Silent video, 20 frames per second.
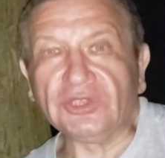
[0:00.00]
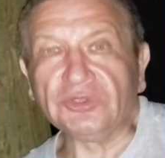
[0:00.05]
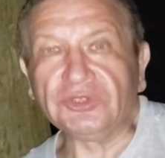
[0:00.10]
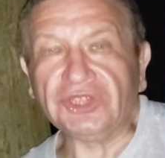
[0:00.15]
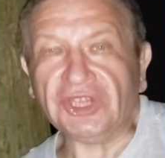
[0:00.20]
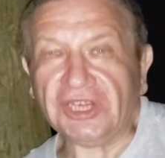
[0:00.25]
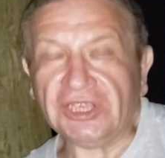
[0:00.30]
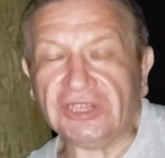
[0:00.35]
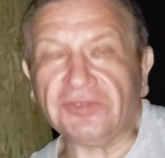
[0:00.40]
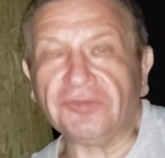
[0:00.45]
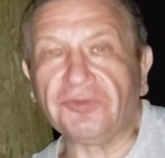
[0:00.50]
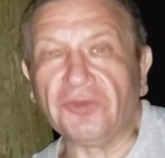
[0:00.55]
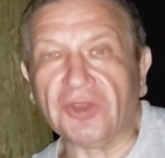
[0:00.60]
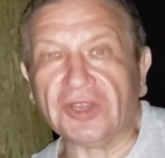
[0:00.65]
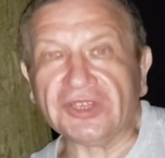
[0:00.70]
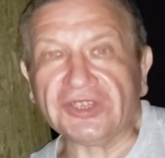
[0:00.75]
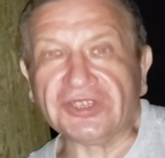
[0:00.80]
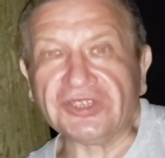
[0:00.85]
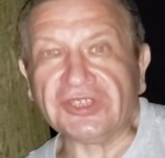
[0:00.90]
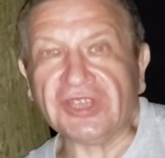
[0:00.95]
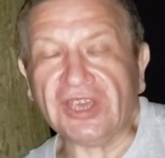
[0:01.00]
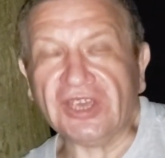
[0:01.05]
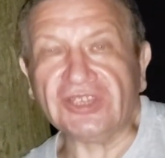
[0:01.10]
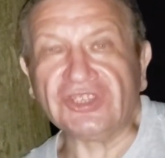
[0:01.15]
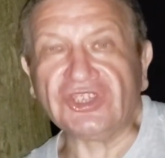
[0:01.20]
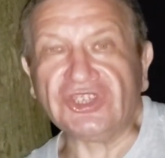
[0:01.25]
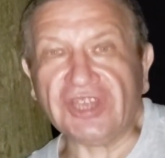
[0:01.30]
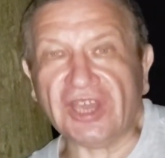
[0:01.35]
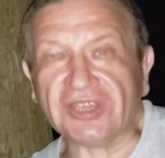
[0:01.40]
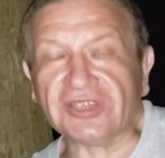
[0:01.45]
to treat forest
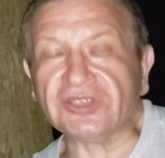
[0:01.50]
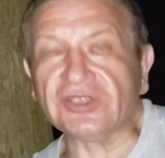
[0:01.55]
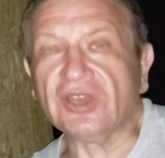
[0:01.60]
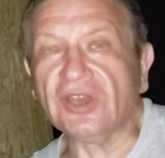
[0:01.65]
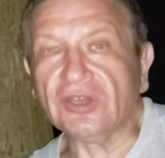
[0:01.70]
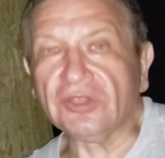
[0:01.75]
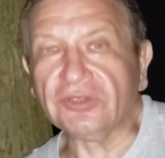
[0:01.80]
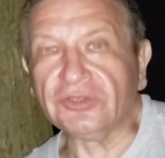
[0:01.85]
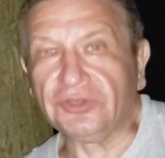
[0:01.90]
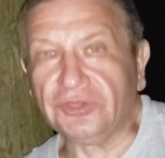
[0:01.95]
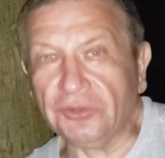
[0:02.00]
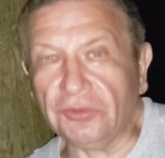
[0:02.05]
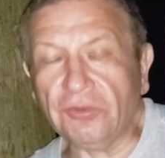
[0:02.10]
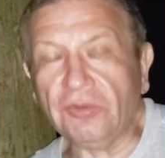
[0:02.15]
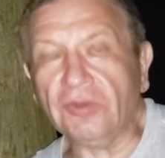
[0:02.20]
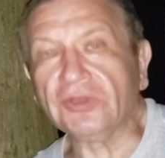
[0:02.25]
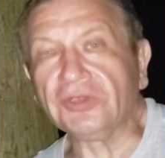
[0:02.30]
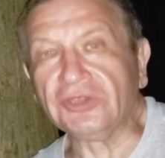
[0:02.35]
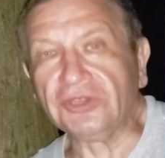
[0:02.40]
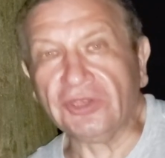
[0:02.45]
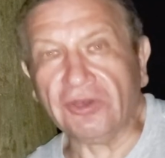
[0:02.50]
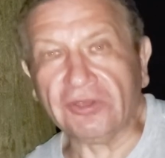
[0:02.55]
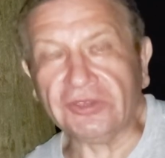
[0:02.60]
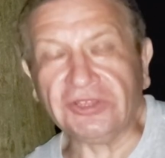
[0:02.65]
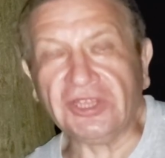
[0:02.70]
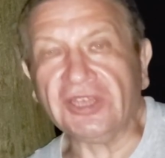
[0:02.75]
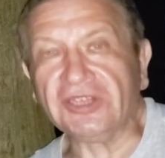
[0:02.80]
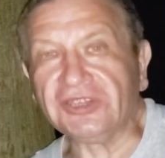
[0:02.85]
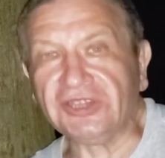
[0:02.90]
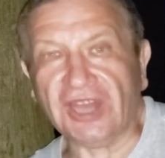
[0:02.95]
is just do not
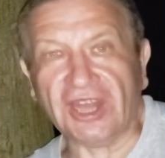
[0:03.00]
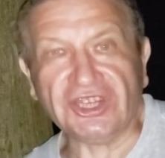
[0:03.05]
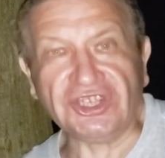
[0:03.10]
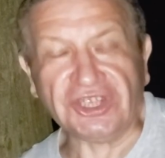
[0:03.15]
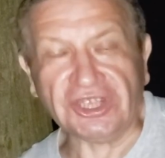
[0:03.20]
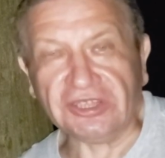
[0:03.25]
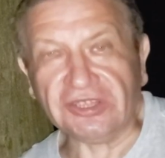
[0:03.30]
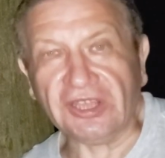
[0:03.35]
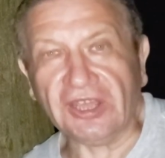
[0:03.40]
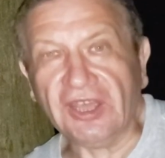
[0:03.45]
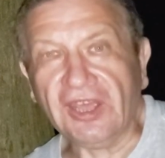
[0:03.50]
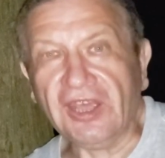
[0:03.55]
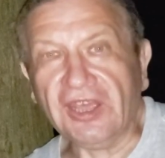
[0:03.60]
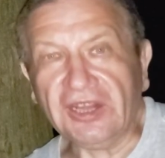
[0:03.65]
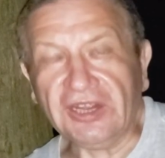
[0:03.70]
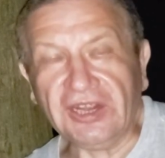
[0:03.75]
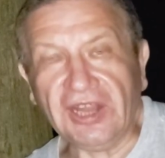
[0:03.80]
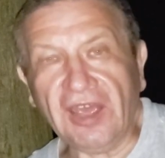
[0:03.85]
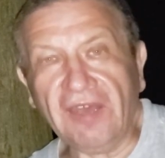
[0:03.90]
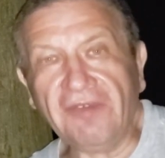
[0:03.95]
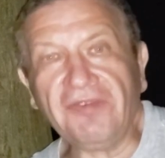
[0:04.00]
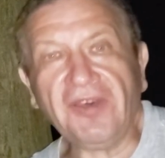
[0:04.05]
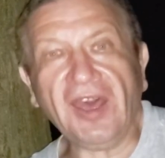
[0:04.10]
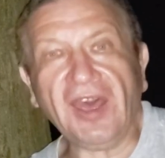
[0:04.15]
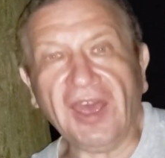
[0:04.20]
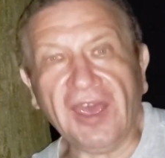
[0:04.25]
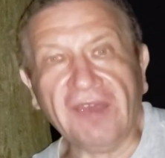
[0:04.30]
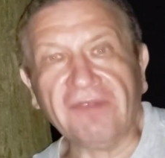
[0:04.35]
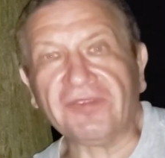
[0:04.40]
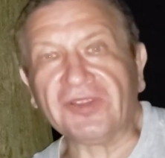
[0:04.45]
touch it. Never
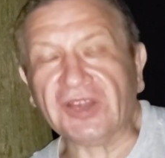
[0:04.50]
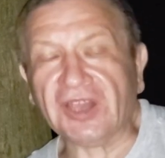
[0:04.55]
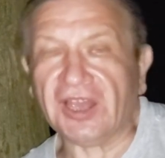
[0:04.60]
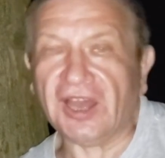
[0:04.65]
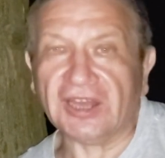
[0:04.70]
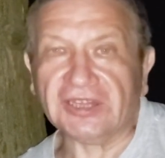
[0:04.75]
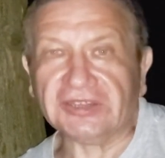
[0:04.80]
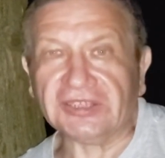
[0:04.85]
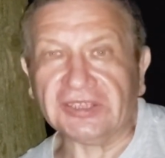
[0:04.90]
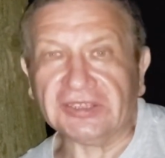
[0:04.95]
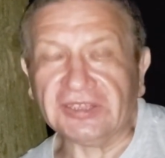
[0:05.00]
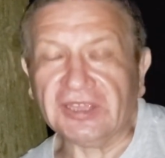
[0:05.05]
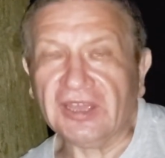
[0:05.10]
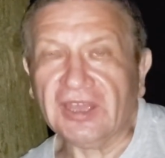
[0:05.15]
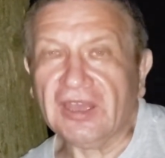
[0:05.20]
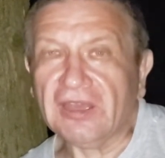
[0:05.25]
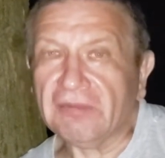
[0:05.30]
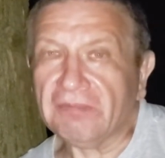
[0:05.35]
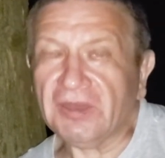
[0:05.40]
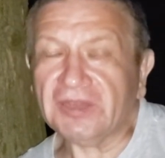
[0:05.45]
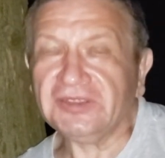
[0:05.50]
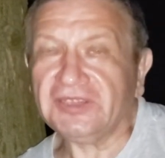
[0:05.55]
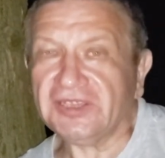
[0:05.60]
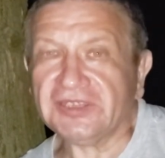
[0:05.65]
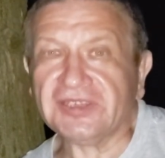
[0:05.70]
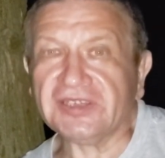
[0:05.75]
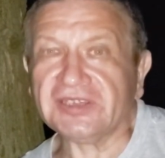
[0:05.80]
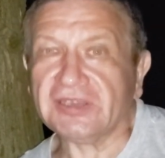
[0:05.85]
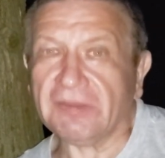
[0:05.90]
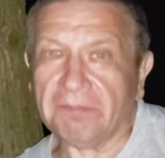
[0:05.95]
ever cut it. But
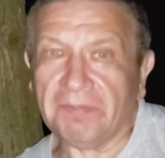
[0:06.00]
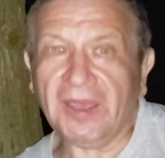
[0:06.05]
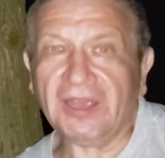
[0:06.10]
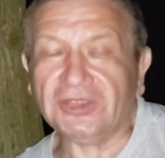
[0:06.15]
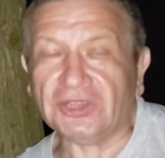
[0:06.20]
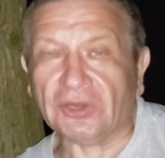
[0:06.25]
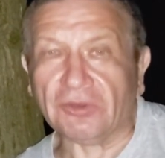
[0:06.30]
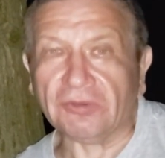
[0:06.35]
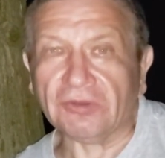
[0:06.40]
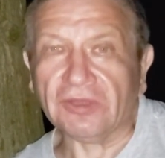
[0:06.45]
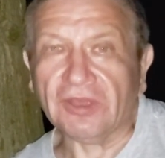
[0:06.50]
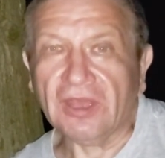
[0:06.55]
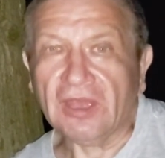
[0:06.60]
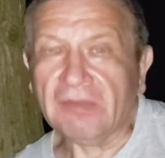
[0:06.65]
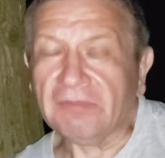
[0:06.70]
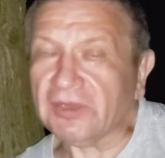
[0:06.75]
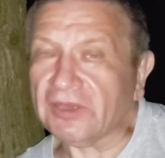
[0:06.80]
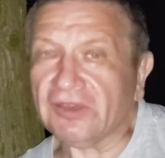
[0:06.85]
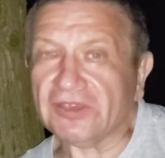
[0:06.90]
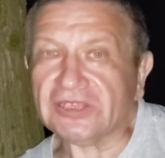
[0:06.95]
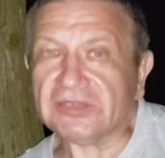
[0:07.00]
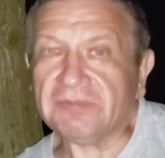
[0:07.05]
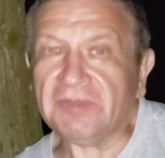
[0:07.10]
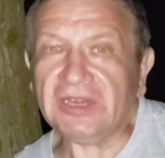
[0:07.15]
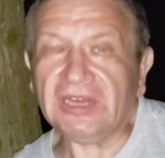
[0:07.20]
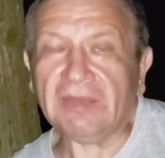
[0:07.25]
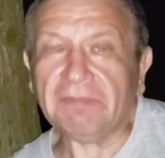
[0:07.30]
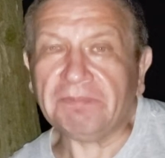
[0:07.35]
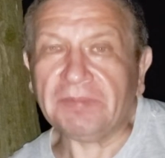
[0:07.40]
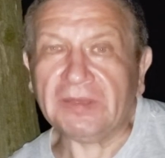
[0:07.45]
this is a bad rule, because
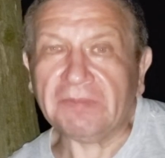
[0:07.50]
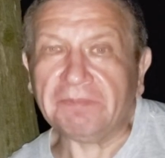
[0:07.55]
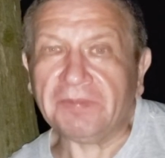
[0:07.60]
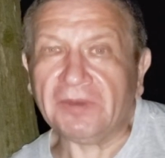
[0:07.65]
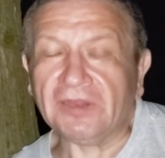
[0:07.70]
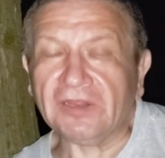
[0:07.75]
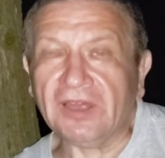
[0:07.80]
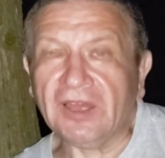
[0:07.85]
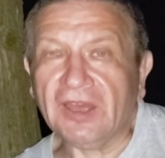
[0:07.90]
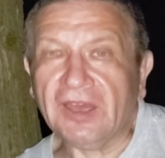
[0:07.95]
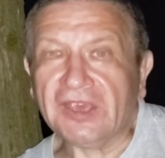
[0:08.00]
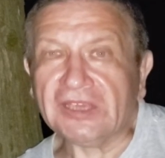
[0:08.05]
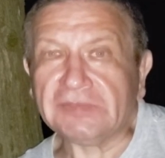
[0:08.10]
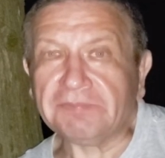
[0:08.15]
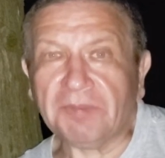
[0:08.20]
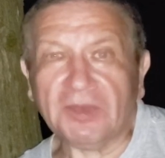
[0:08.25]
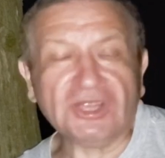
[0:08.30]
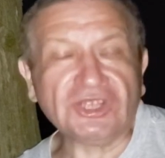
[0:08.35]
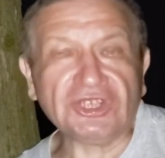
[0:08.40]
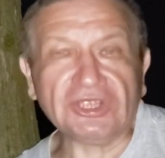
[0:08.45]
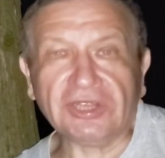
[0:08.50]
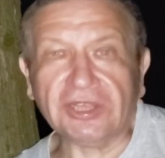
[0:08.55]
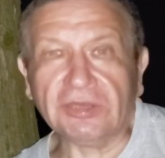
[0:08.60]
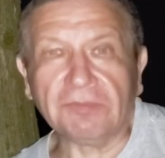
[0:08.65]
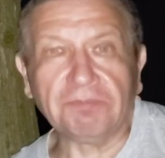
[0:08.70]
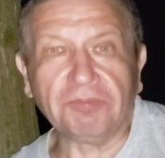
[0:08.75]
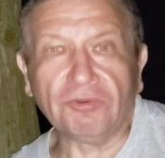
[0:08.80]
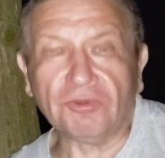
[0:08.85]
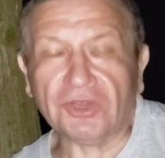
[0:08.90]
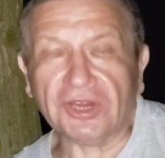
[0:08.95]
many people, especially in
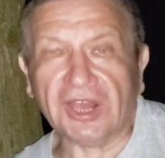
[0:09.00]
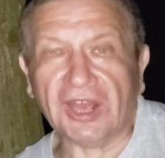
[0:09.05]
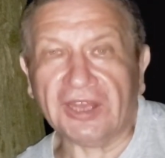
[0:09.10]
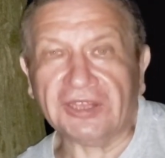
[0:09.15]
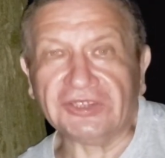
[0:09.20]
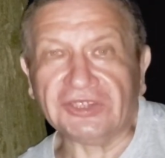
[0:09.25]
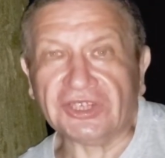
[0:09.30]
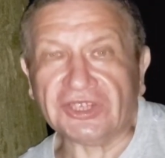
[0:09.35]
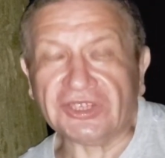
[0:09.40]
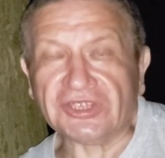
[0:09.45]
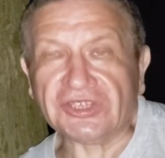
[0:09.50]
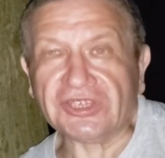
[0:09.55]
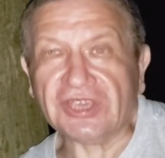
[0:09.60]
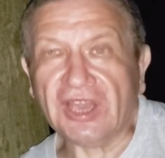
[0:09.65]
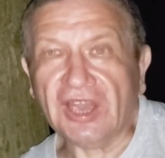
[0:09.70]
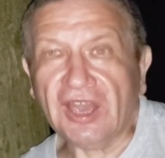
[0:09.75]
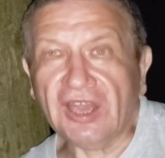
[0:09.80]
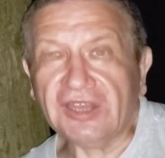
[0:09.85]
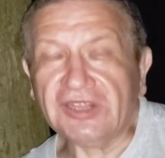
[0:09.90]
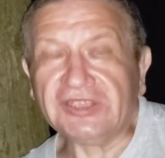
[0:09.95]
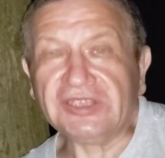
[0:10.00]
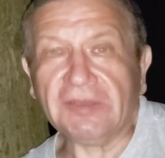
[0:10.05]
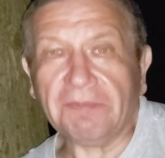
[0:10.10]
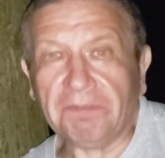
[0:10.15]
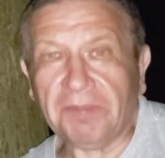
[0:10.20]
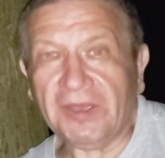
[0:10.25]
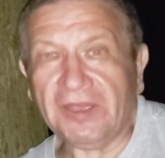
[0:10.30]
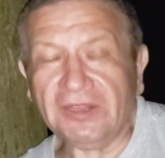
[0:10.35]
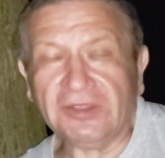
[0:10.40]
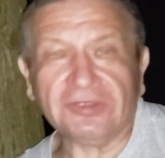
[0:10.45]
poor countries,
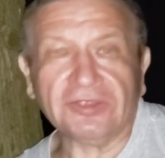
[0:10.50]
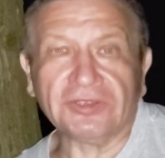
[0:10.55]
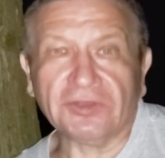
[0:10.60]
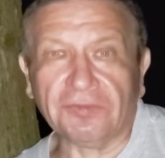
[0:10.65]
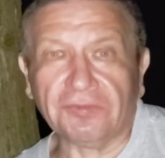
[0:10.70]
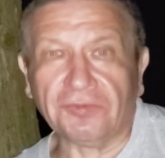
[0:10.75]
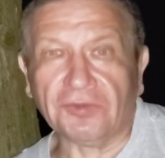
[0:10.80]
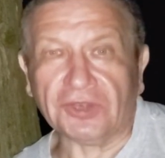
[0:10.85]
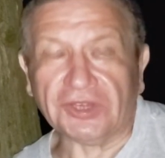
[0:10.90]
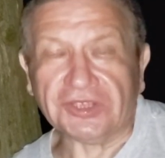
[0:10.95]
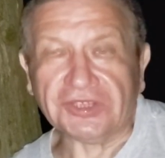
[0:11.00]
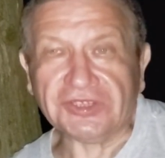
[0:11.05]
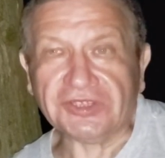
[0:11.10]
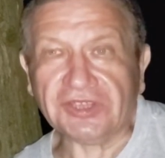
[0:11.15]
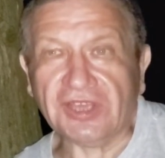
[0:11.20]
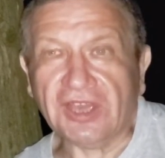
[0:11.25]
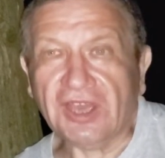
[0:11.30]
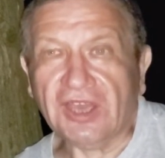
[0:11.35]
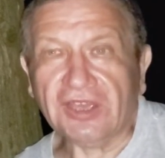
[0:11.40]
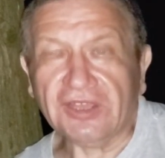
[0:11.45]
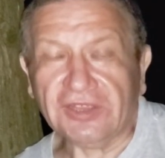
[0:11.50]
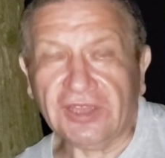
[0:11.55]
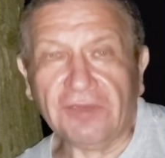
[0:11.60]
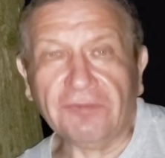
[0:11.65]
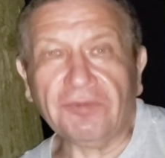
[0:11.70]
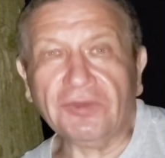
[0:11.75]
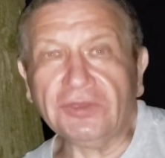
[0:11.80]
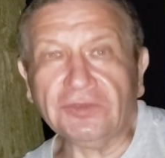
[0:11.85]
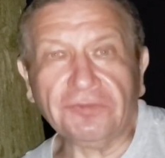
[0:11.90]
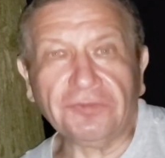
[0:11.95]
depend on the forest. They
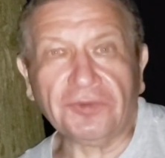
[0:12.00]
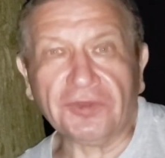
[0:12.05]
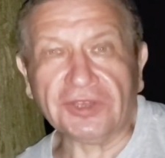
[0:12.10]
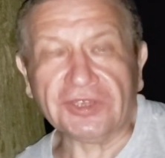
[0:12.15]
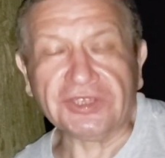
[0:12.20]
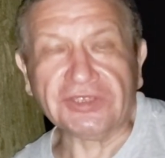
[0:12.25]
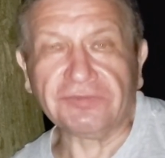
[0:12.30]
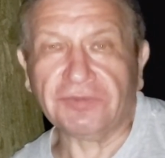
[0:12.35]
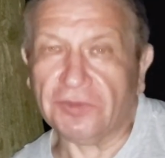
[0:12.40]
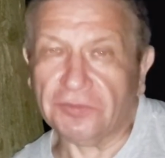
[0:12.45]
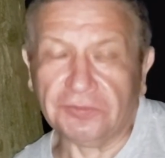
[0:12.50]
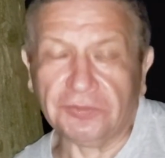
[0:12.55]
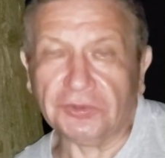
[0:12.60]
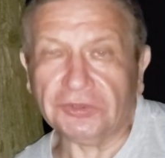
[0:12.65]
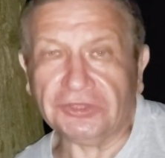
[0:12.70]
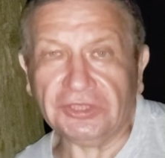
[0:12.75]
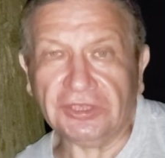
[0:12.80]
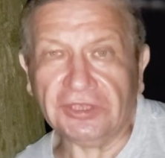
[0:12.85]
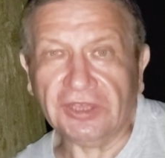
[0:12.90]
want forest for wood,